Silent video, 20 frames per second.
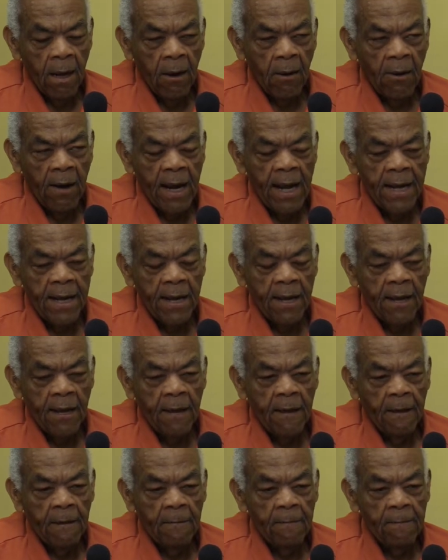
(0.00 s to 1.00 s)
All right.
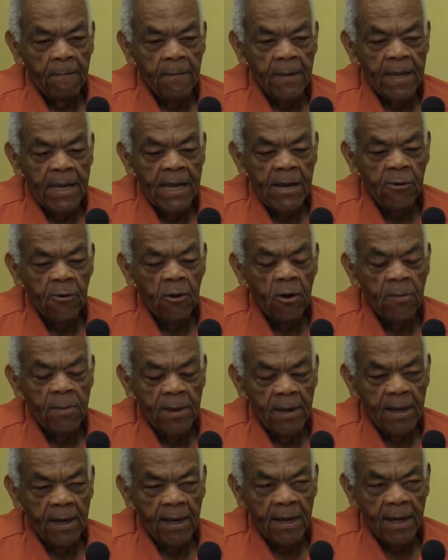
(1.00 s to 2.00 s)
He grew
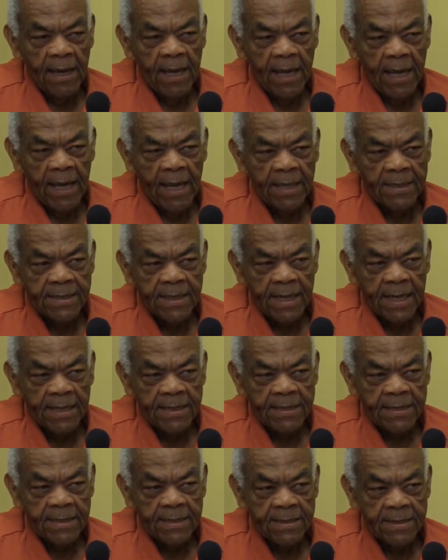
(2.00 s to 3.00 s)
up as
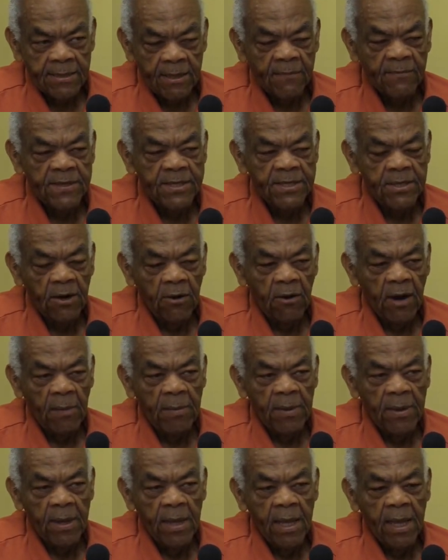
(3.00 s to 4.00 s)
the son of a
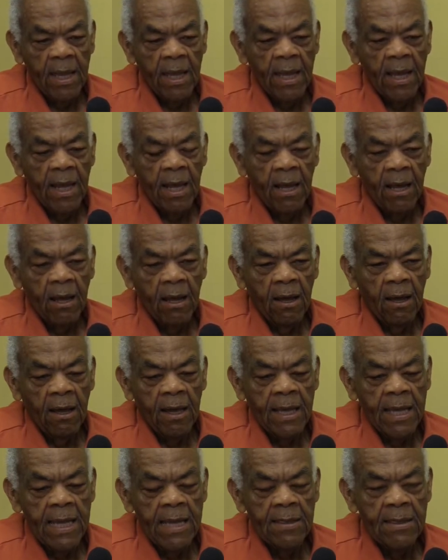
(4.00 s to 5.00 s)
sharecropper.
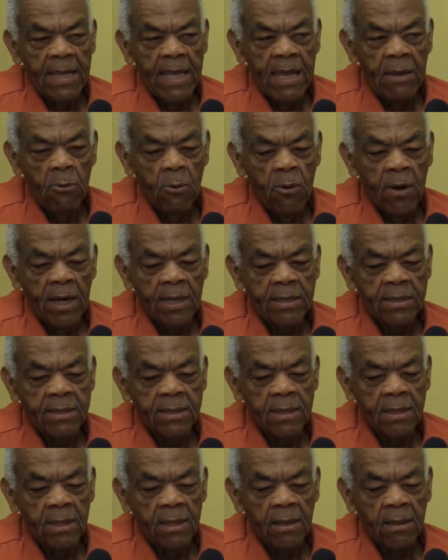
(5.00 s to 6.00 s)
He worked,
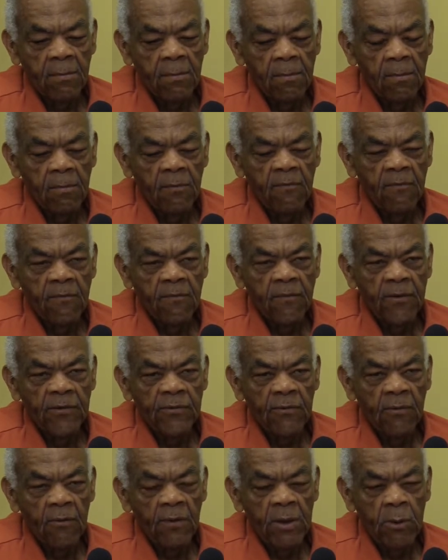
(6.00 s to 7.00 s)

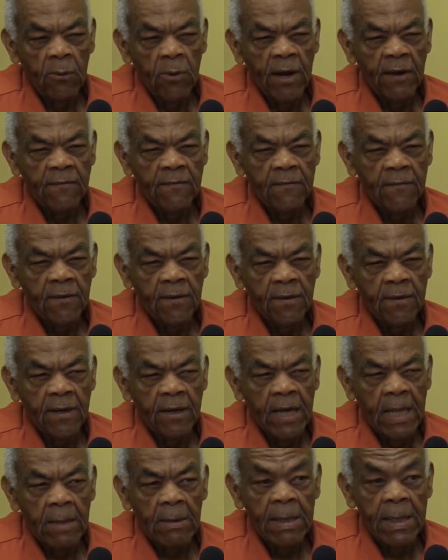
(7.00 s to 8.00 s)
first of all, he worked for a
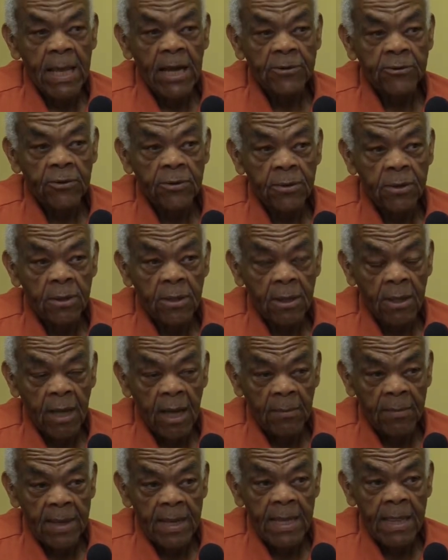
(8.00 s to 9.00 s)
Cullen Electric
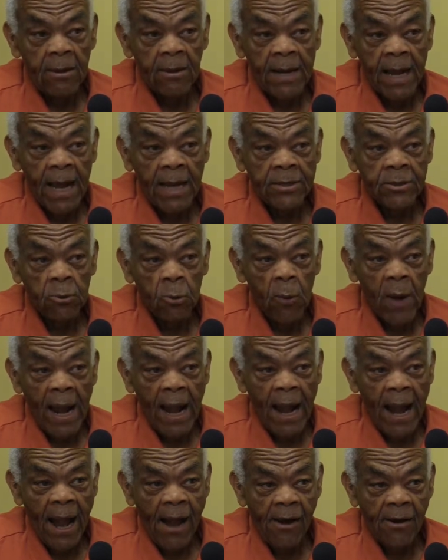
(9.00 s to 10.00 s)
Company. He learned how to
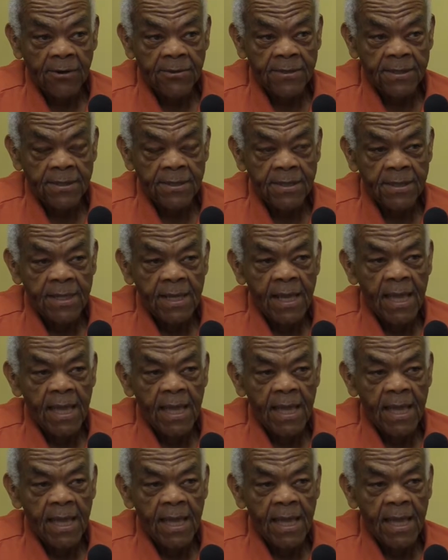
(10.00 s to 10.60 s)
wire houses.